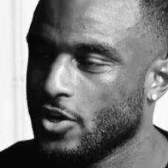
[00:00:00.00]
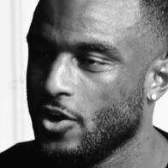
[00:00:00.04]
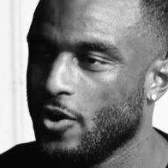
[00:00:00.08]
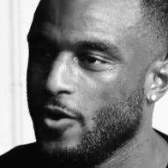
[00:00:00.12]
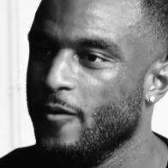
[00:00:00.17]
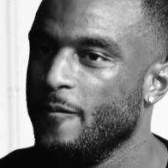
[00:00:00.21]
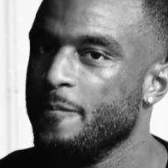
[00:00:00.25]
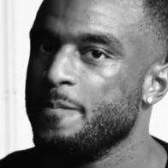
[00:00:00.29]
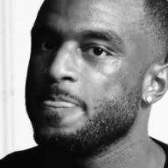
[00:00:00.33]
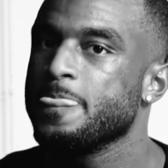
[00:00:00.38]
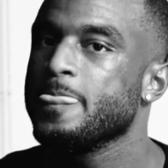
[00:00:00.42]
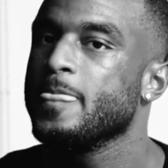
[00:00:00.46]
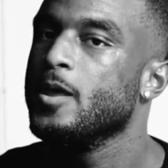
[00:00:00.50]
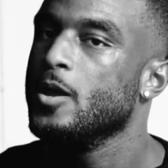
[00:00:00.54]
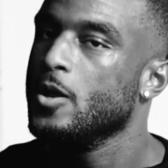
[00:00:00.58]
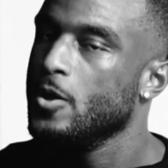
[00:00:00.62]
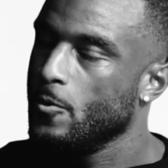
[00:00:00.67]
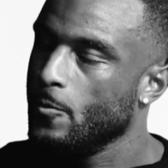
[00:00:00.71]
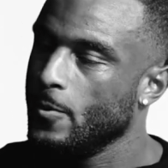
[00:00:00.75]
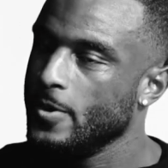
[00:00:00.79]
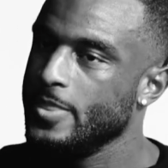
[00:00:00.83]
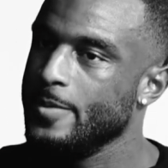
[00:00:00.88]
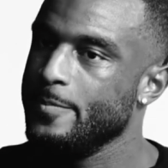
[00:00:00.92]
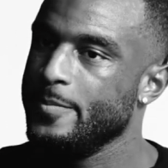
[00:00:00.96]
So
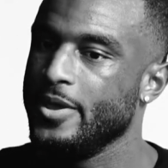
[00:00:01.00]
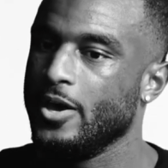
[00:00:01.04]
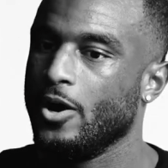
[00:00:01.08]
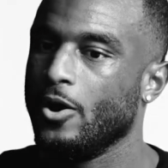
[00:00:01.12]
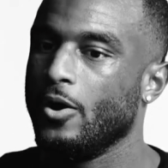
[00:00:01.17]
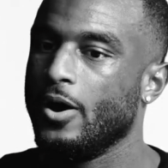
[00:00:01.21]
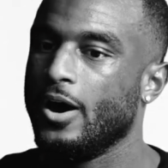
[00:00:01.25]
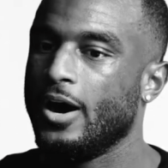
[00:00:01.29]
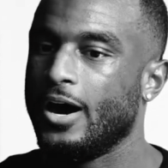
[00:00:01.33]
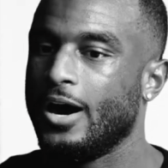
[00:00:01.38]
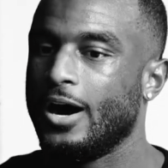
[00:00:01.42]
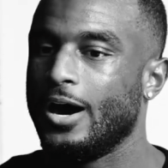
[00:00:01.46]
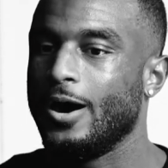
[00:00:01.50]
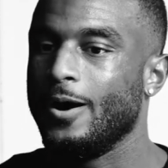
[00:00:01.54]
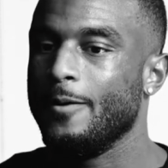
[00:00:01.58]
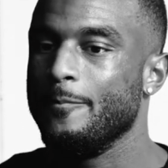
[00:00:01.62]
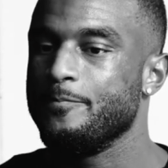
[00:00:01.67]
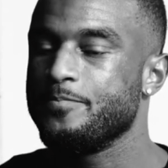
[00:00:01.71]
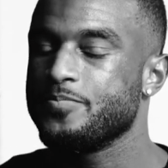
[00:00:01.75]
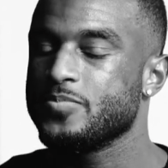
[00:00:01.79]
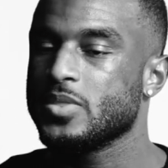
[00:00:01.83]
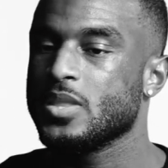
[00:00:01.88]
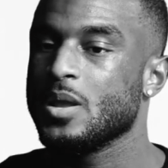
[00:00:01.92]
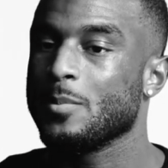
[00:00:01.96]
win the meal.
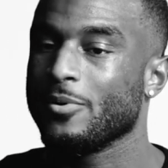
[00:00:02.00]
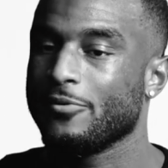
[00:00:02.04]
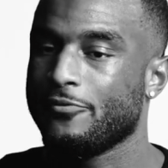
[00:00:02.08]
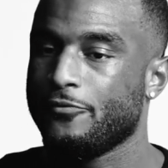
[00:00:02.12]
Number